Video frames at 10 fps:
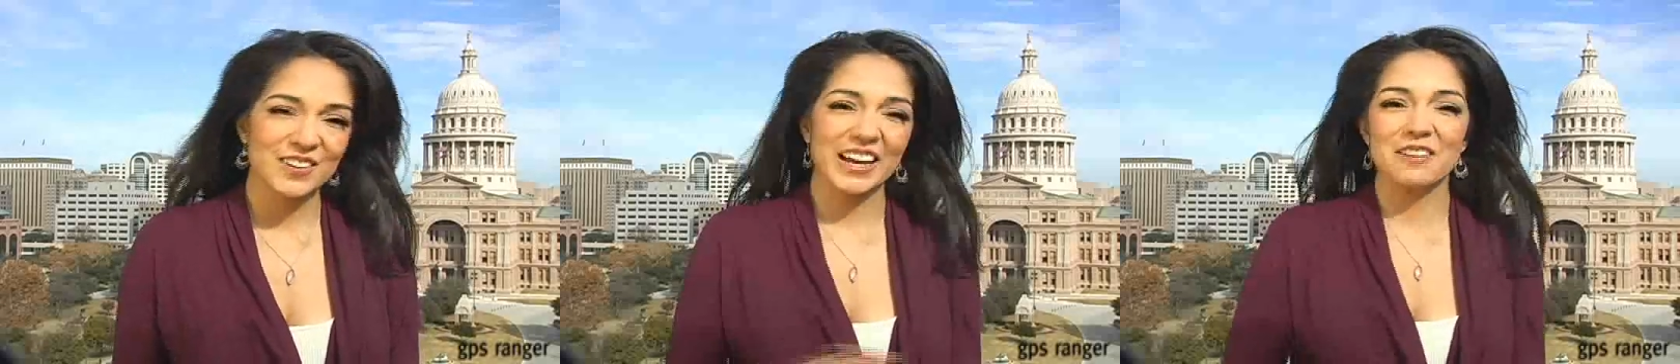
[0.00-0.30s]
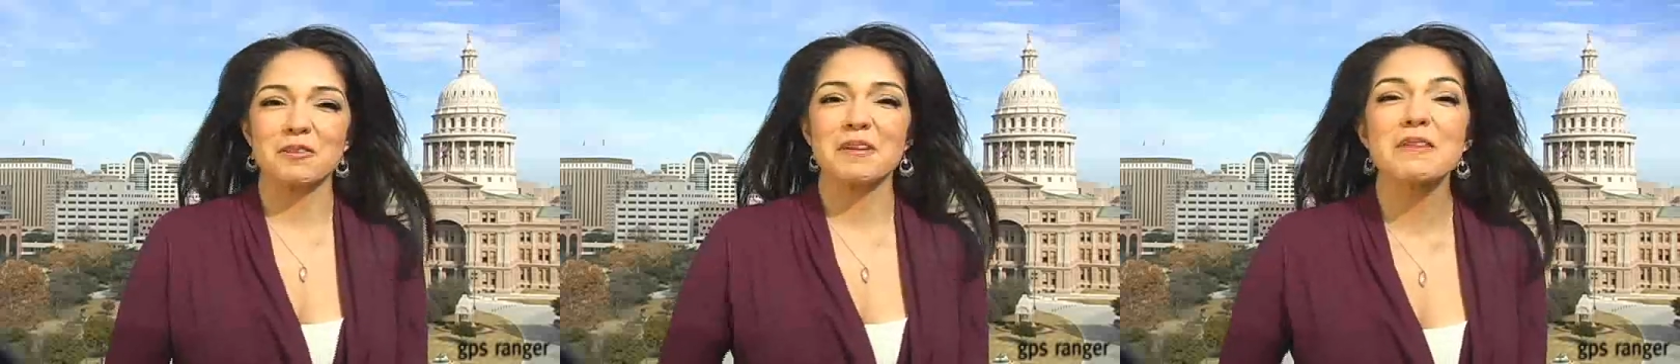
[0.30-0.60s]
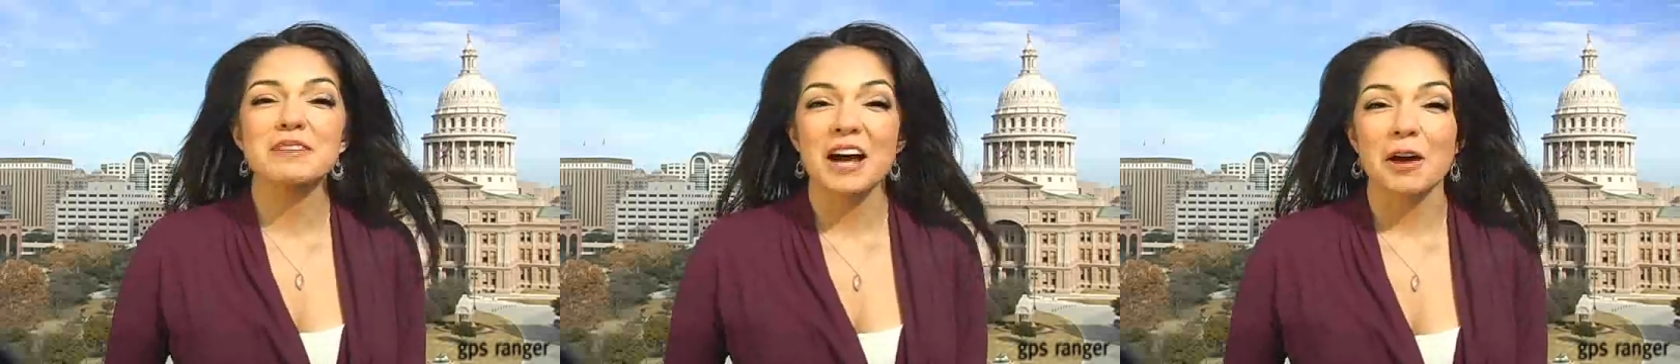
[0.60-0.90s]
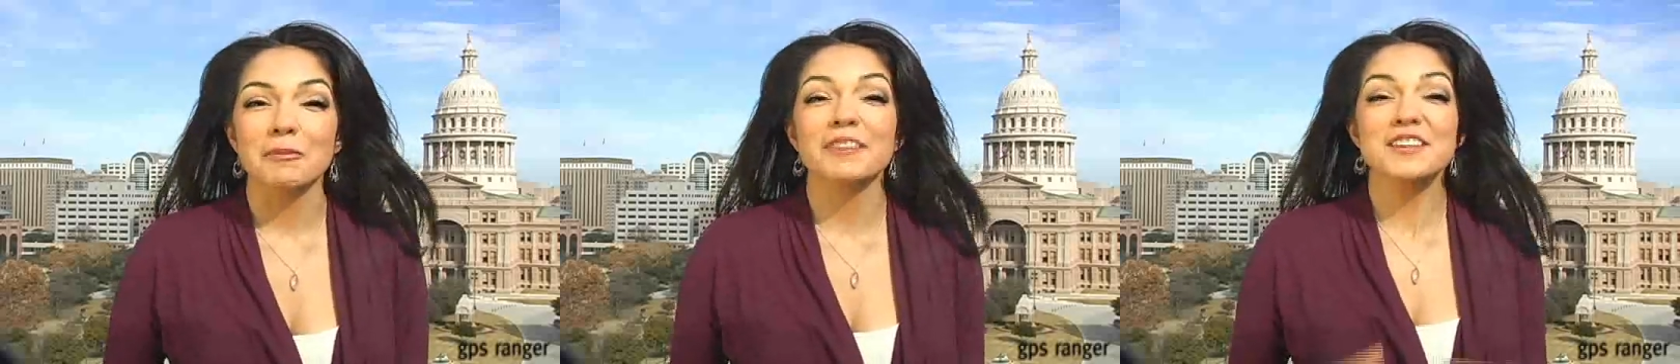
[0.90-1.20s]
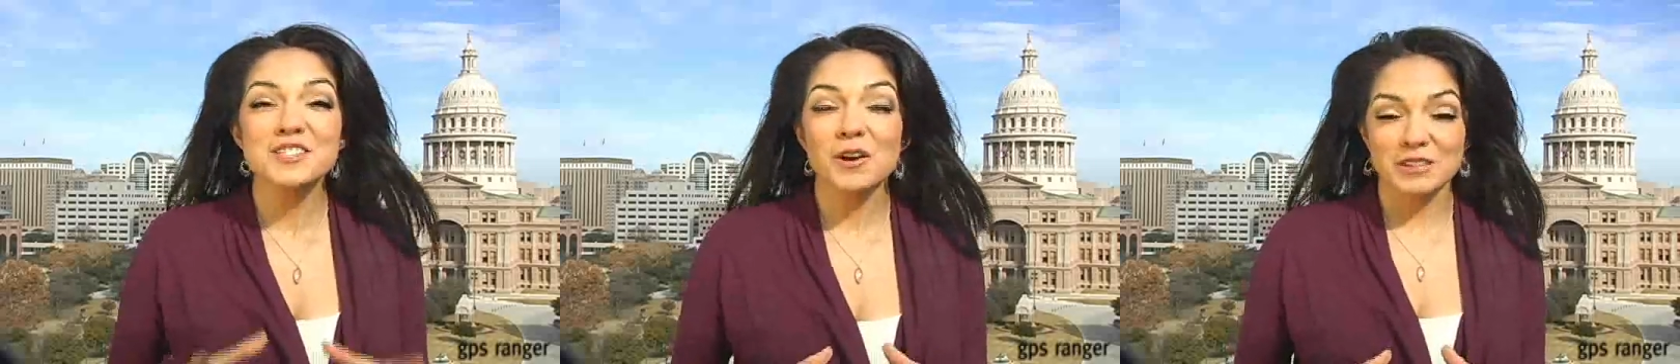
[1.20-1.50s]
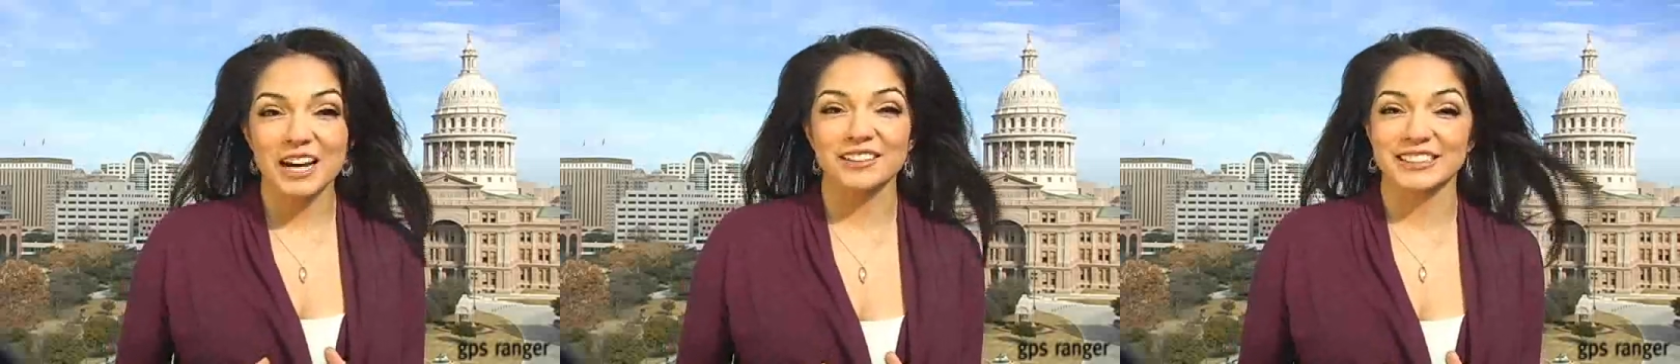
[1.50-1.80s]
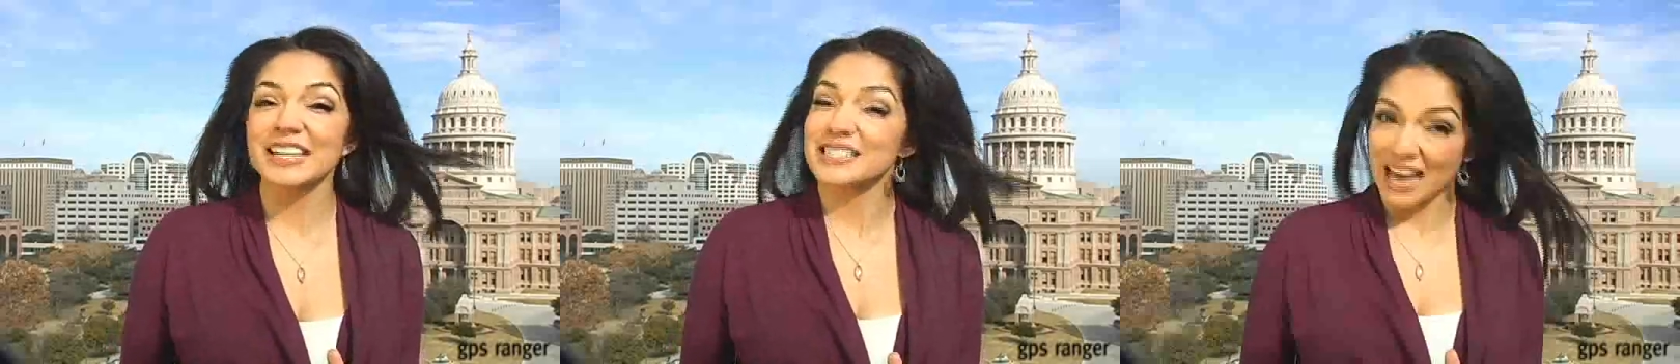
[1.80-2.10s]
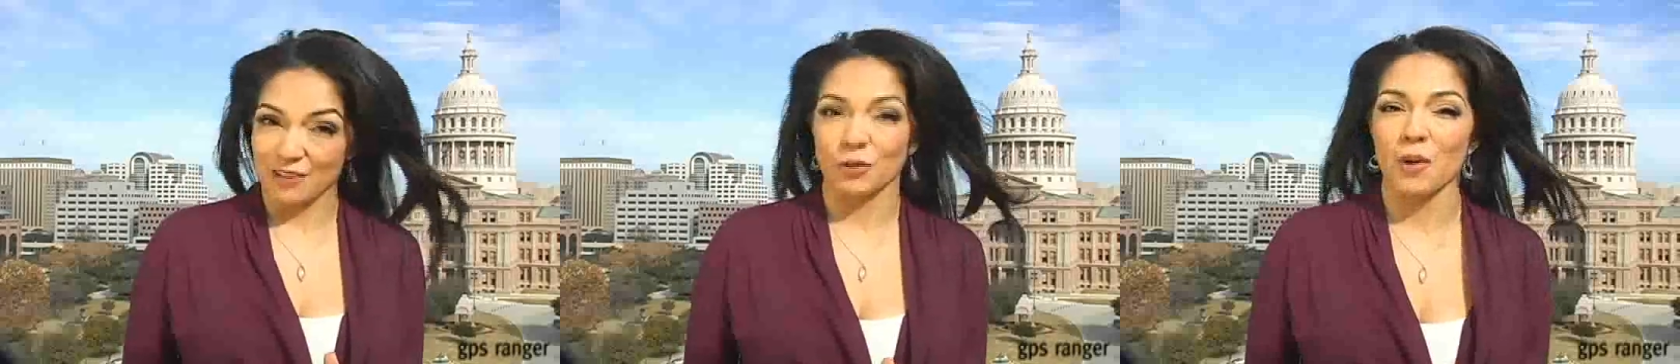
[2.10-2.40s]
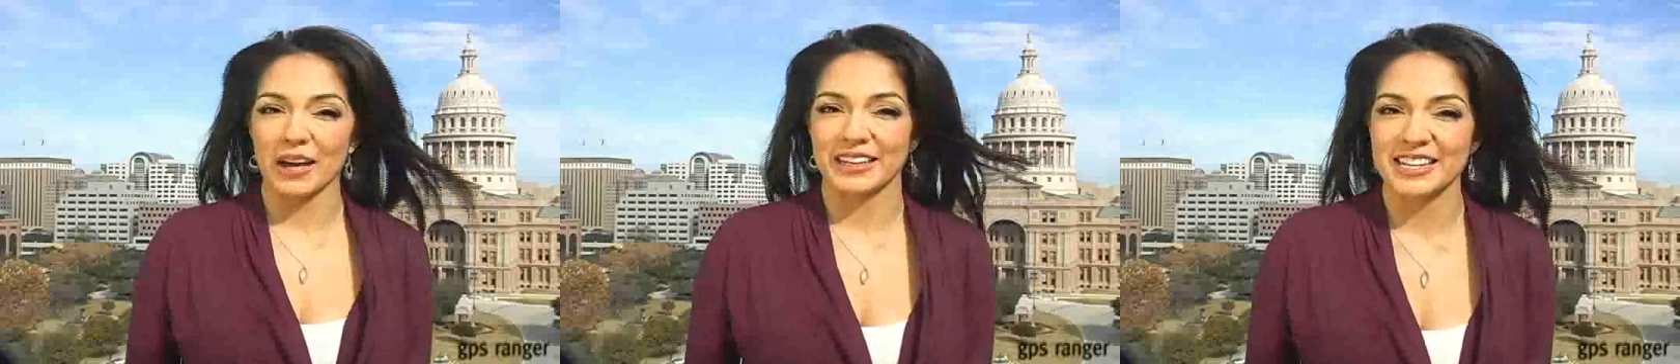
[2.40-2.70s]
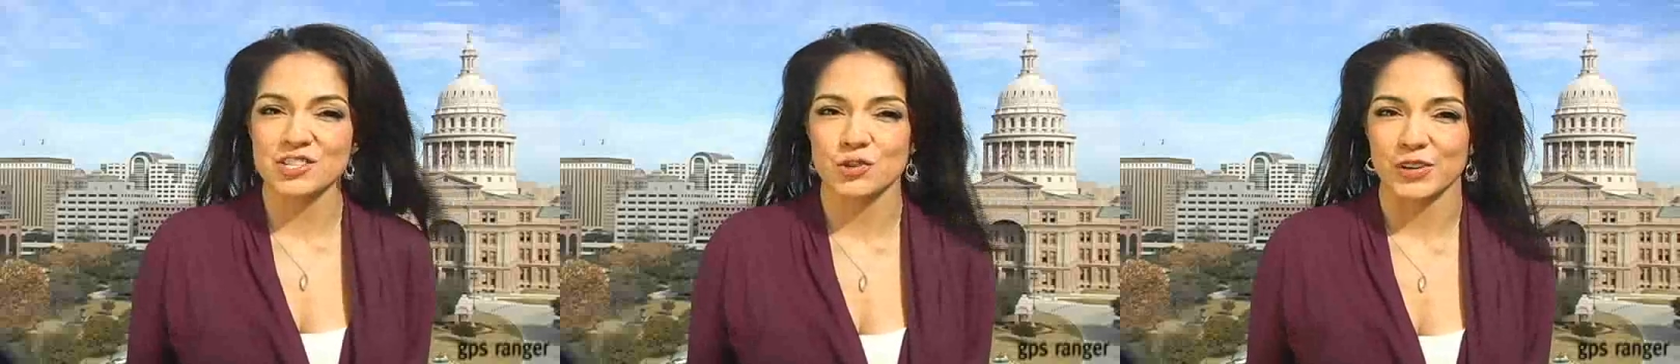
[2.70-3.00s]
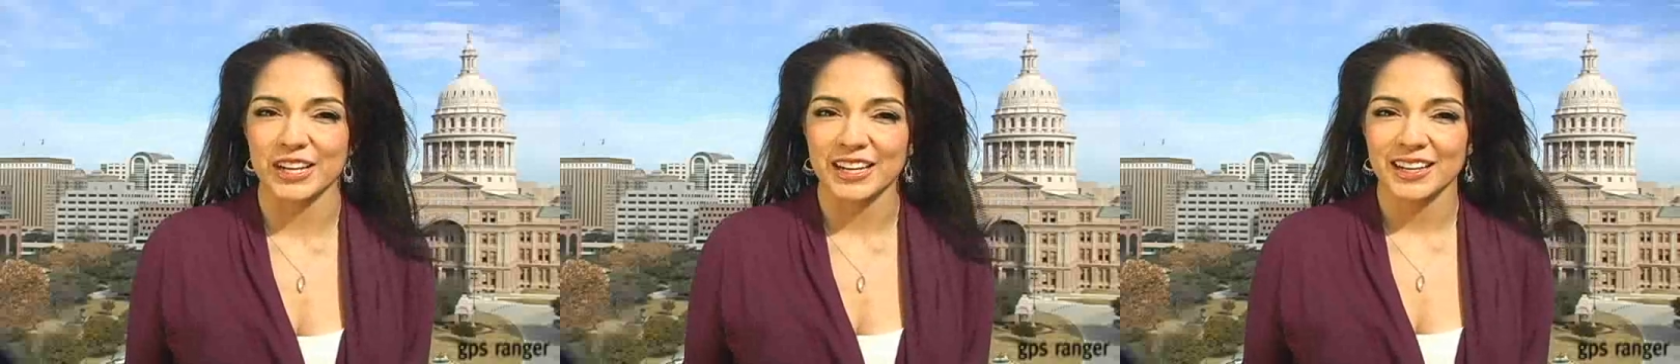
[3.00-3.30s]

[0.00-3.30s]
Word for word: Okay, well, maybe not, but this hotel does have quite a history.